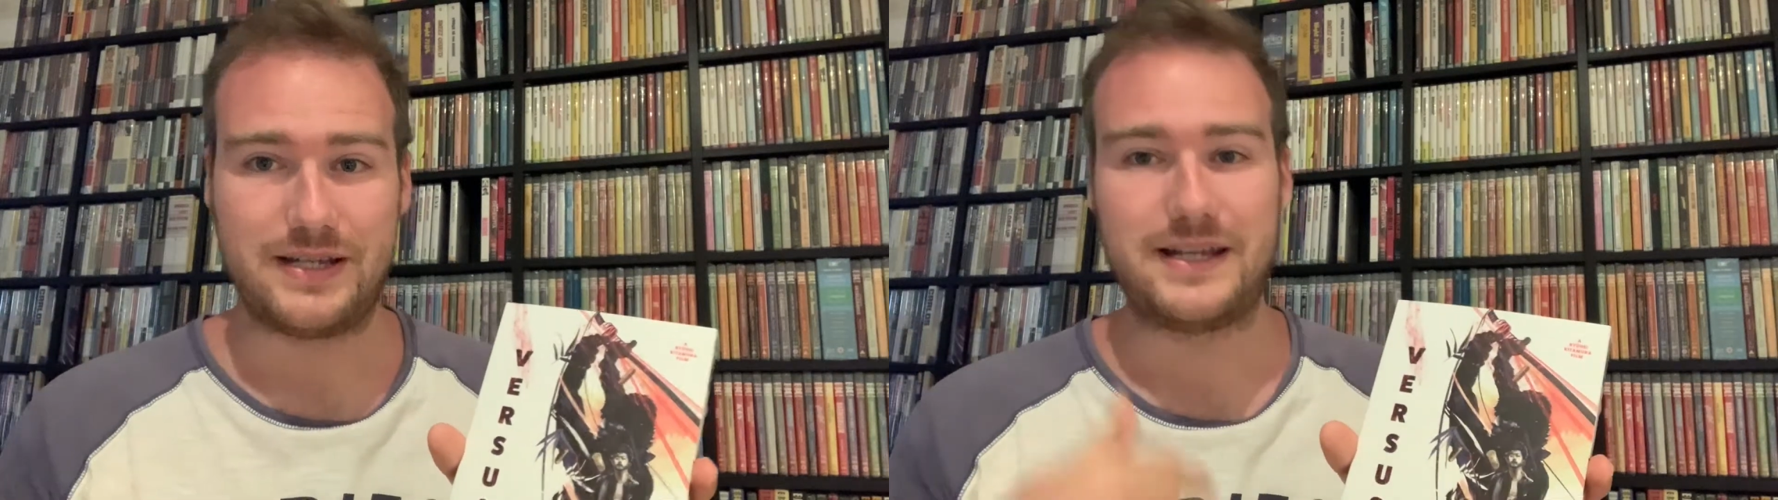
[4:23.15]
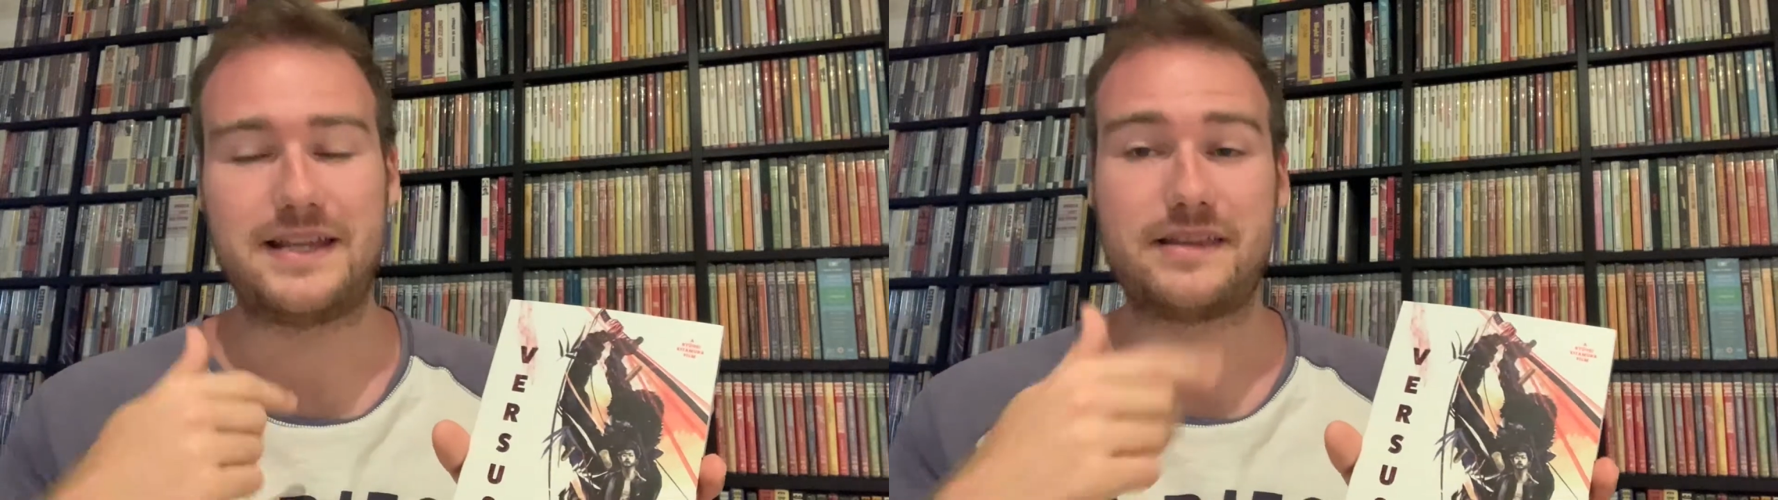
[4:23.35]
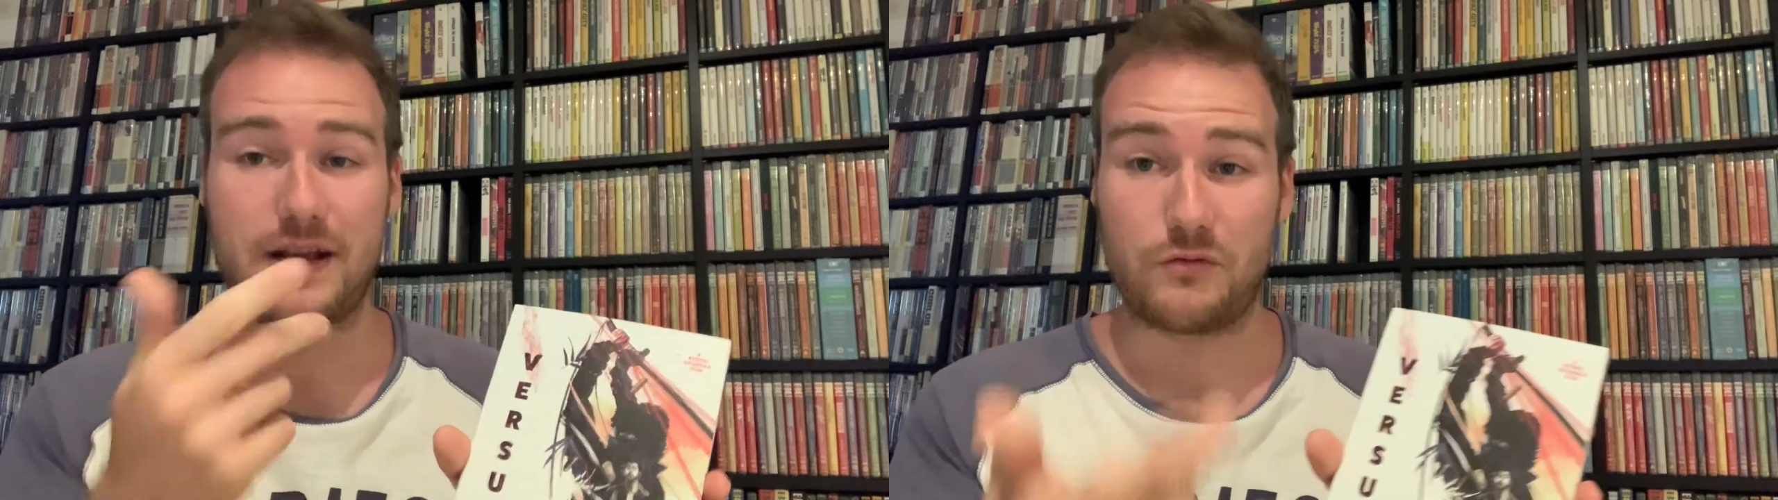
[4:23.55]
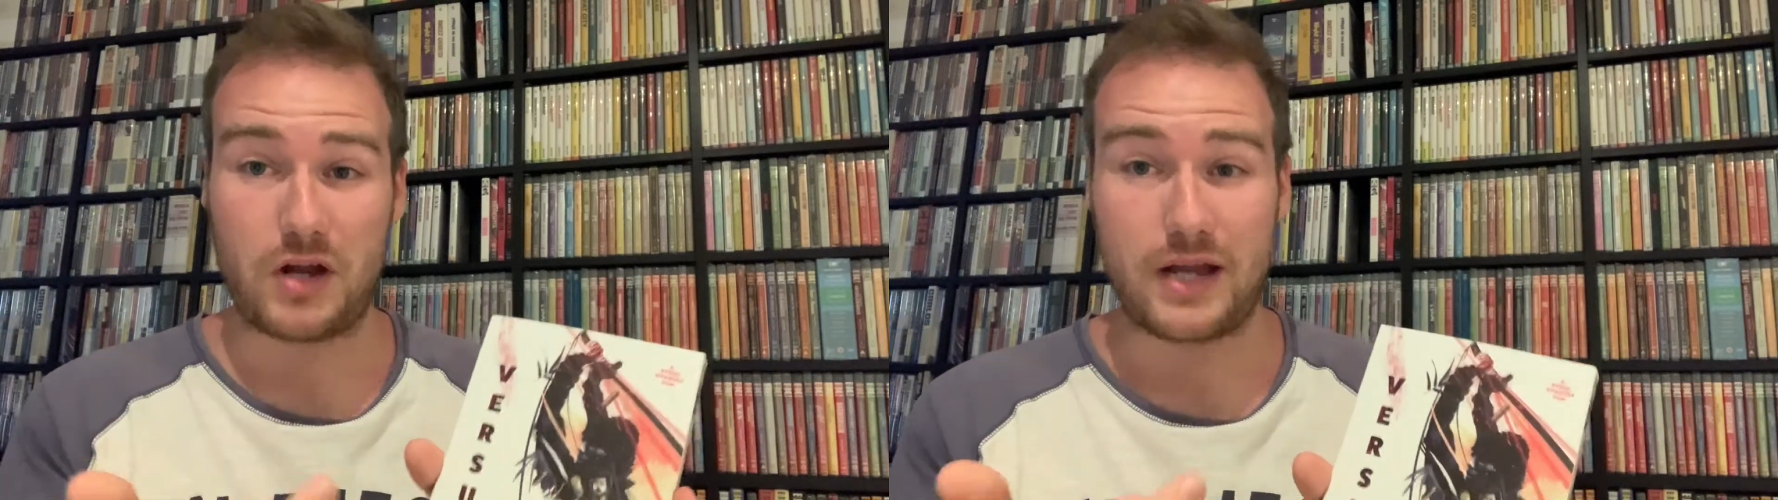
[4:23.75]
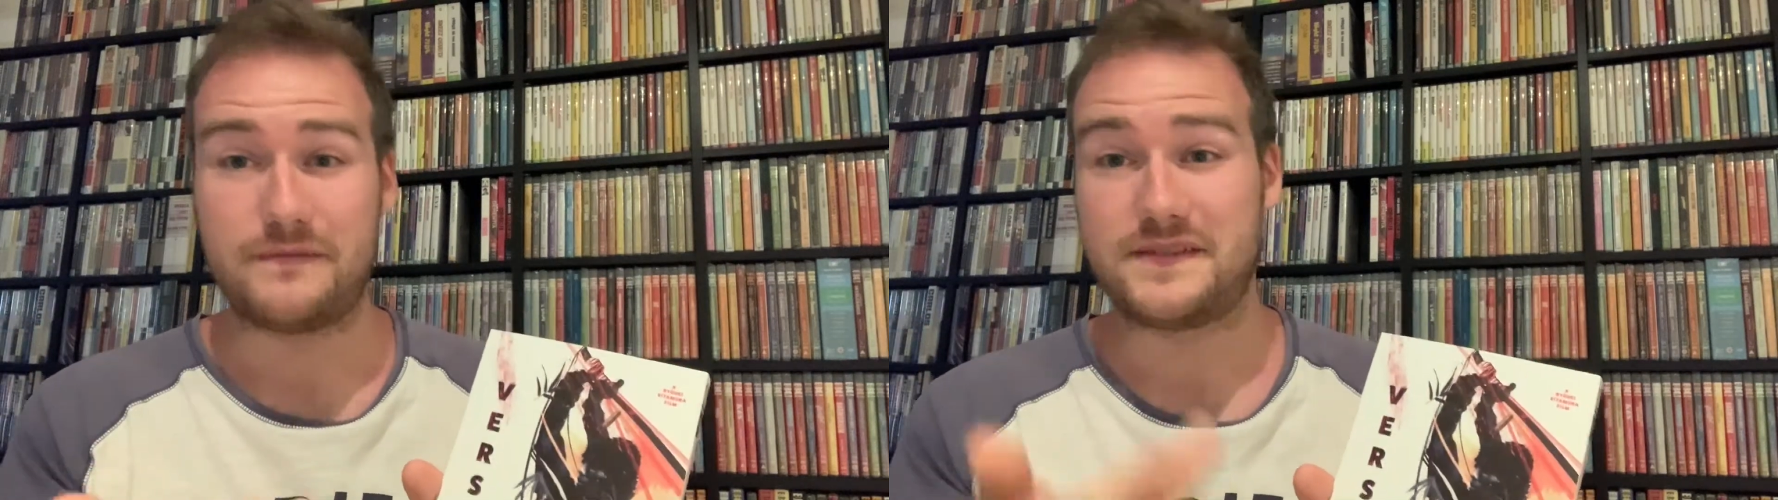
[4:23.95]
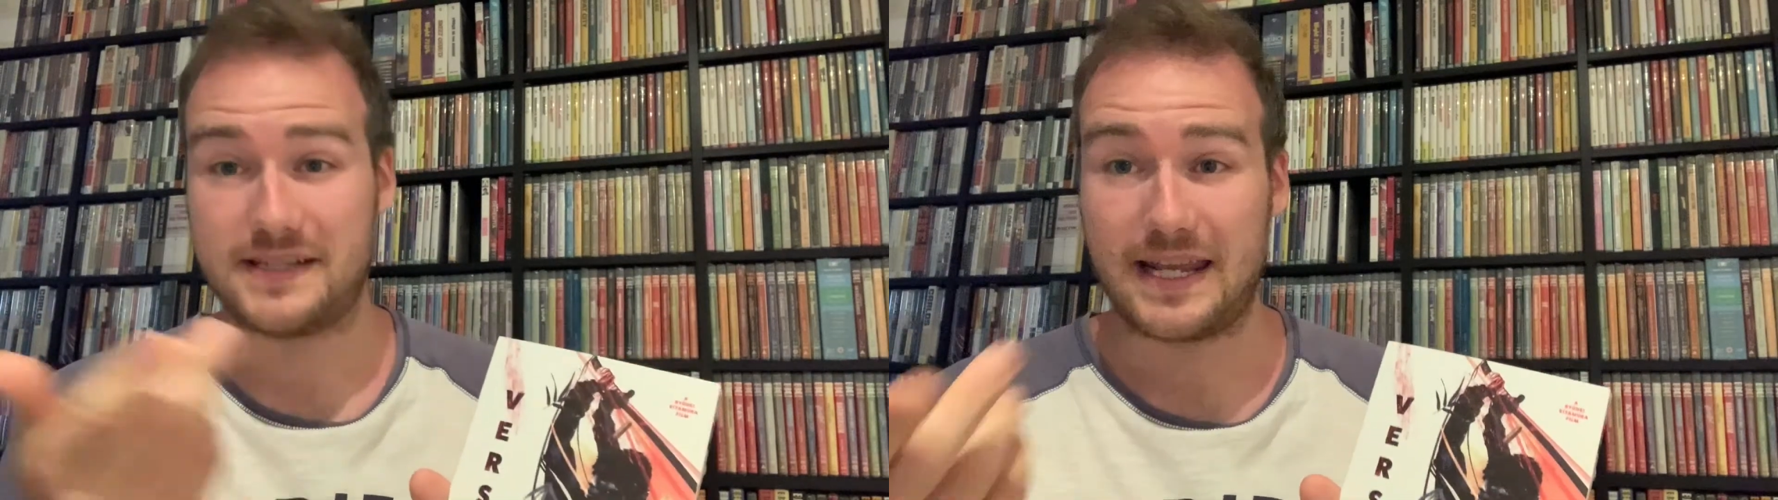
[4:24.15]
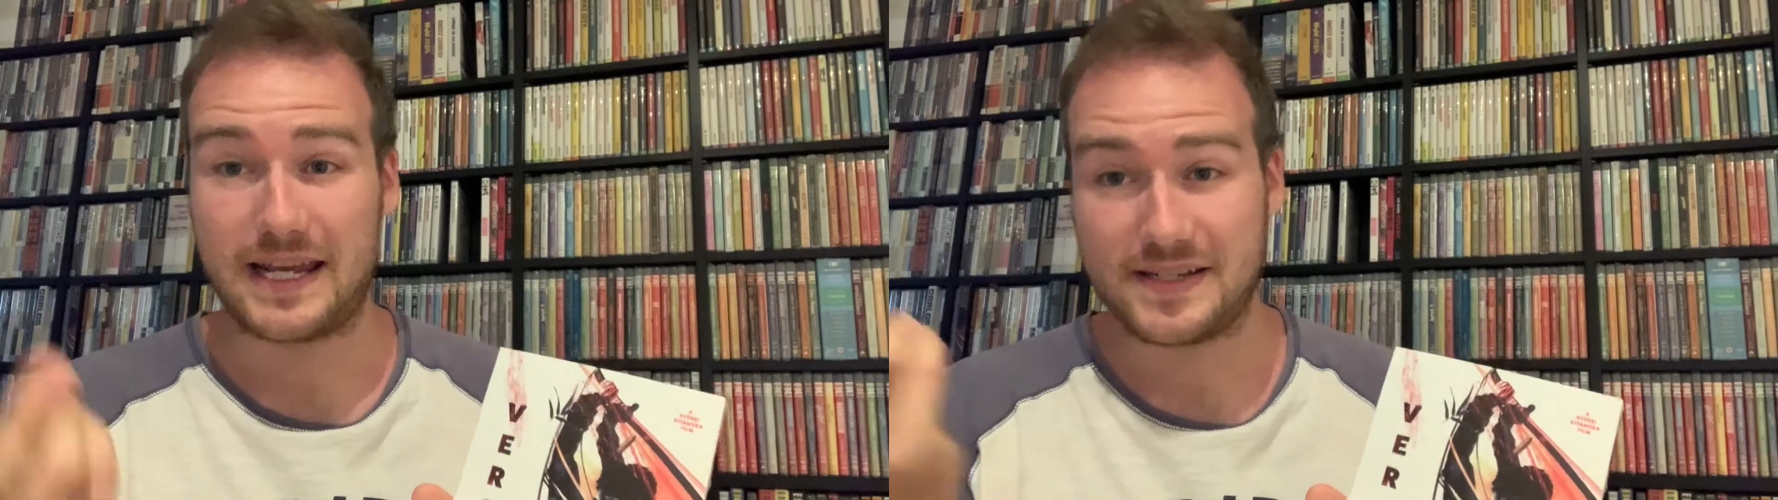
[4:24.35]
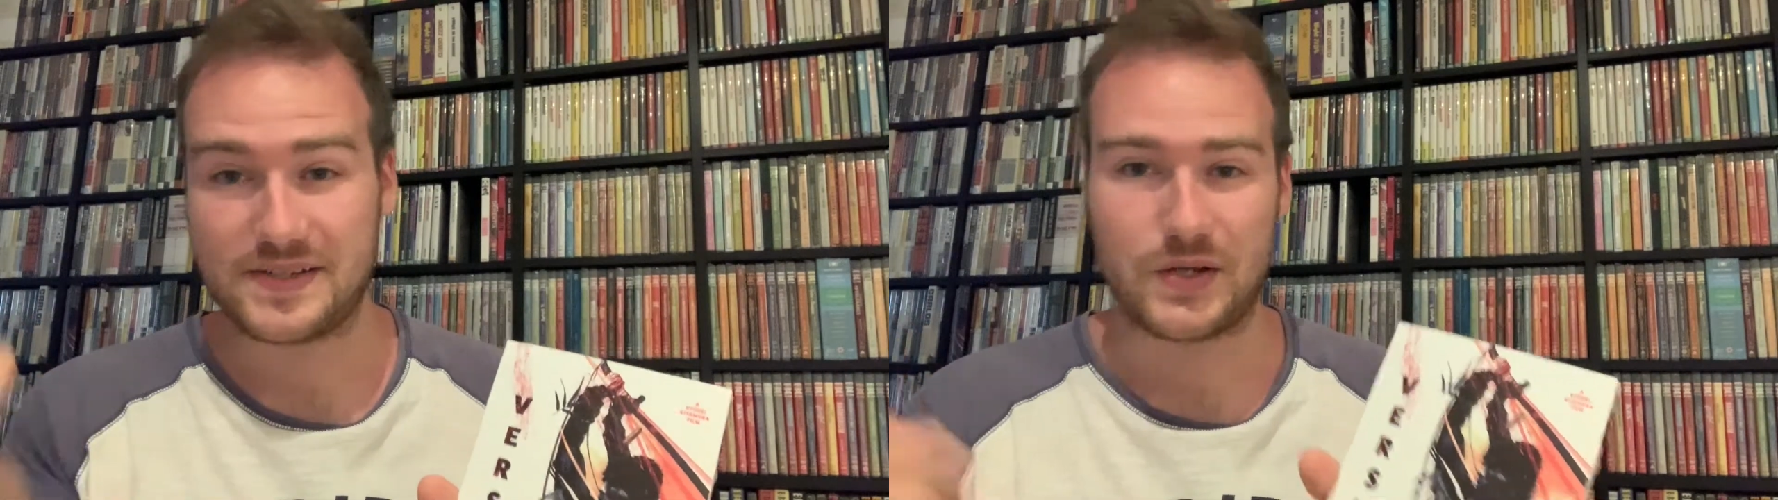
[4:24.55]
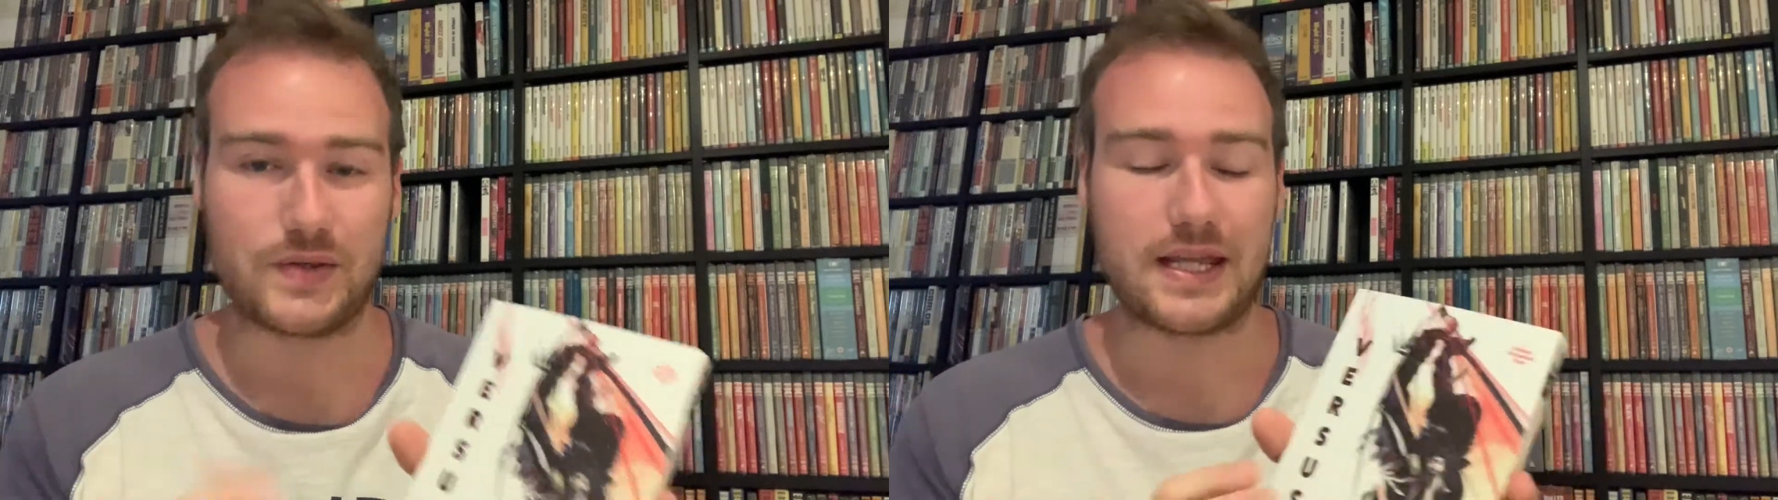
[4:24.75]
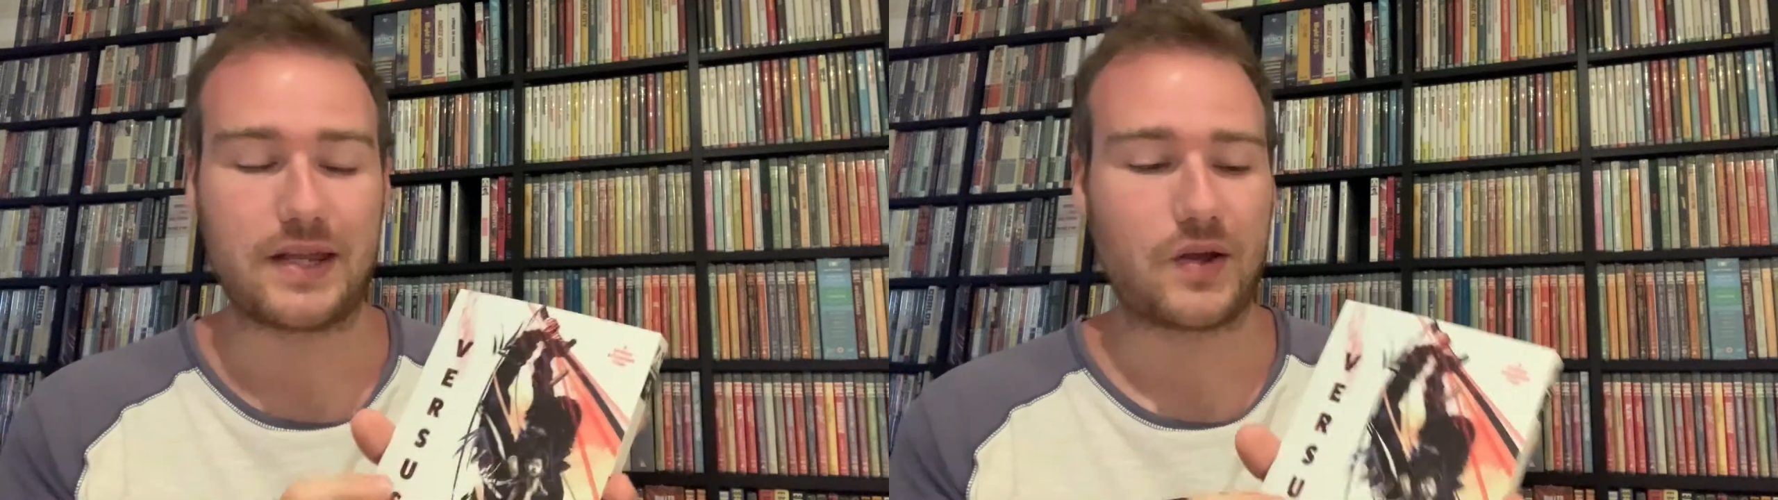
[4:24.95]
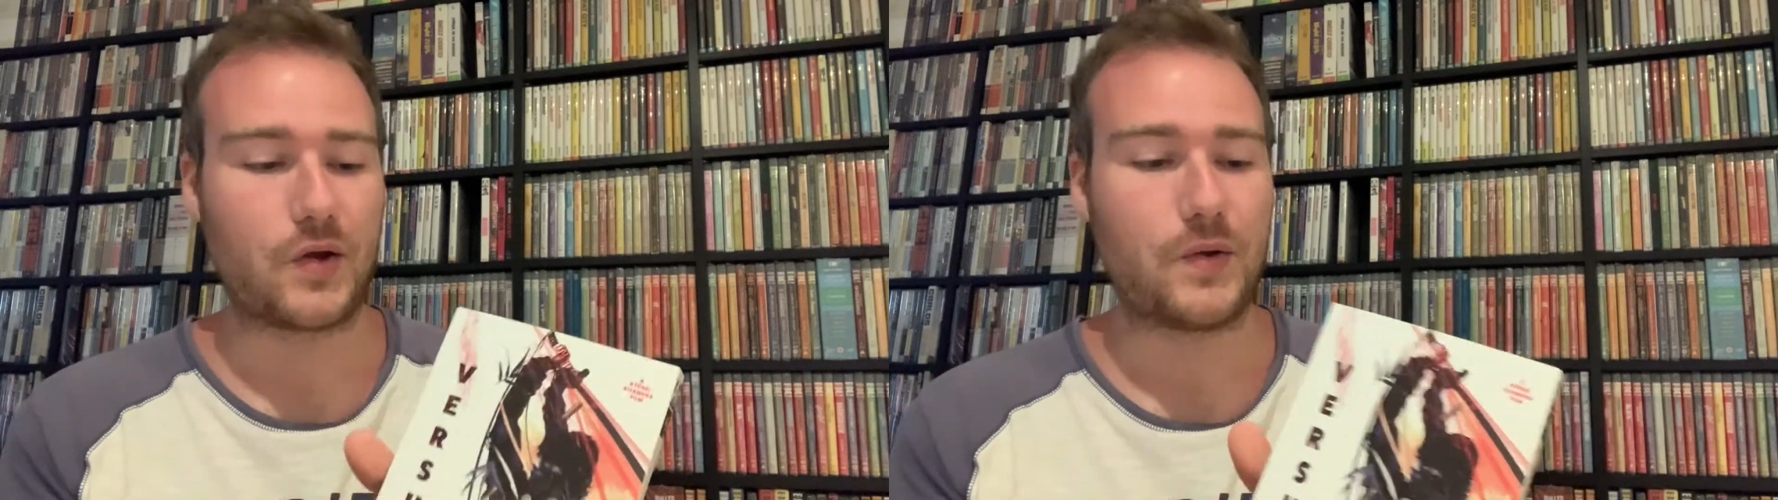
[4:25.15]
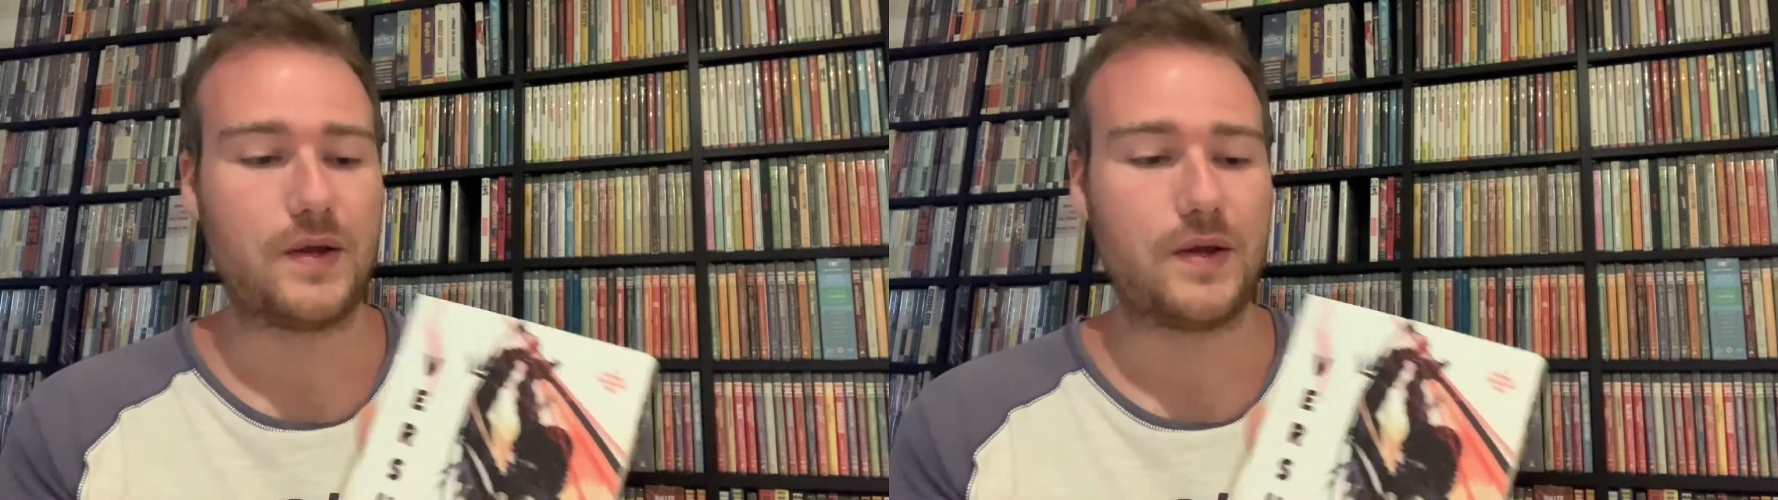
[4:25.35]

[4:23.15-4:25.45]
and they arrived today. So there you go.